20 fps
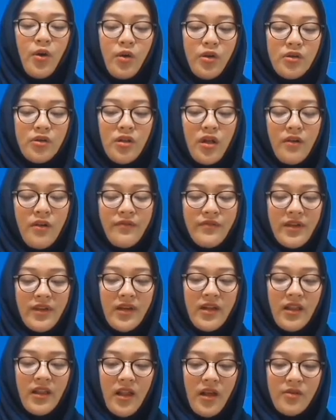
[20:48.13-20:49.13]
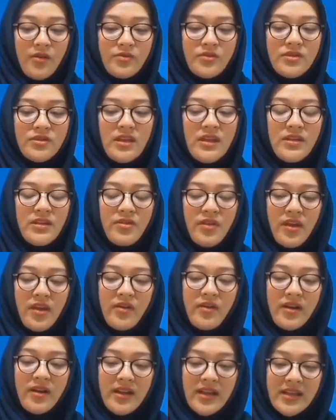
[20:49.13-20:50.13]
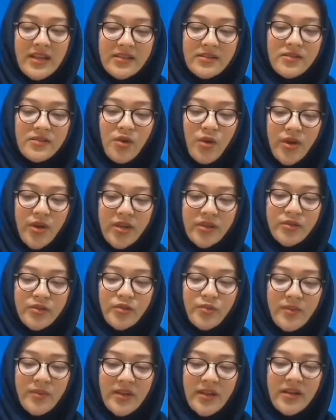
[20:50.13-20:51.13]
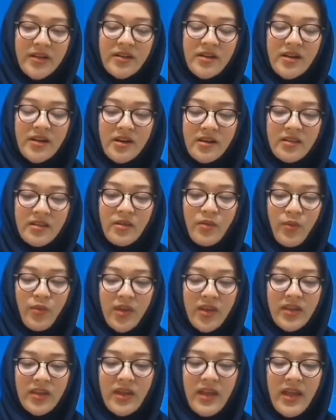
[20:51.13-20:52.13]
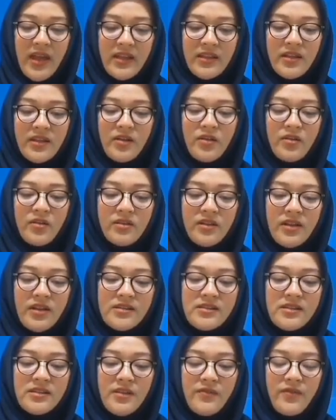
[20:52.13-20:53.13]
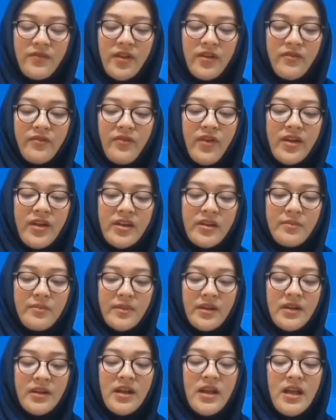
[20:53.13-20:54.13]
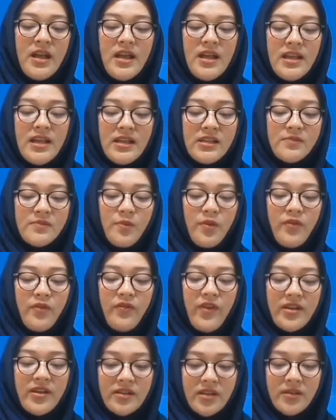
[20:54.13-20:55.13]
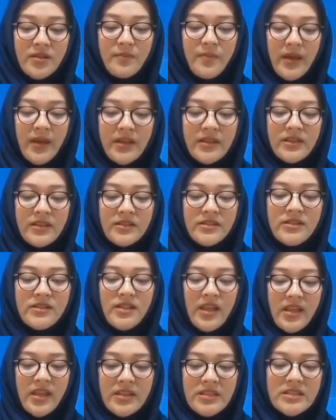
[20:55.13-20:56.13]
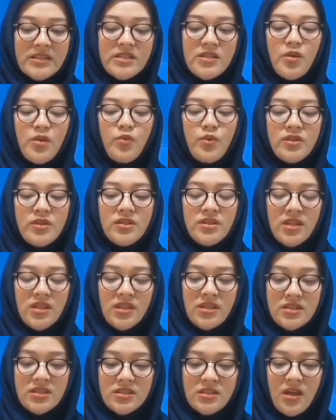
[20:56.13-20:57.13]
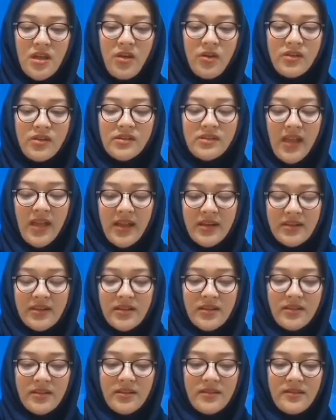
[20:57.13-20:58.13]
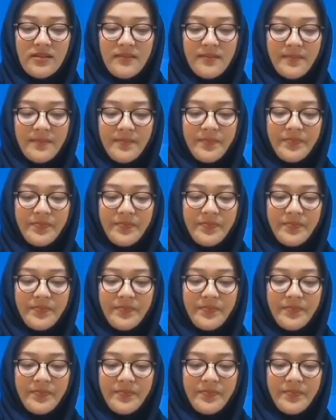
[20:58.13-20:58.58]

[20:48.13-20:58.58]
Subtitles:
the whole of the clause. There is going to be an earthquake, and the contrastive environment is provided by the says, which is outside it.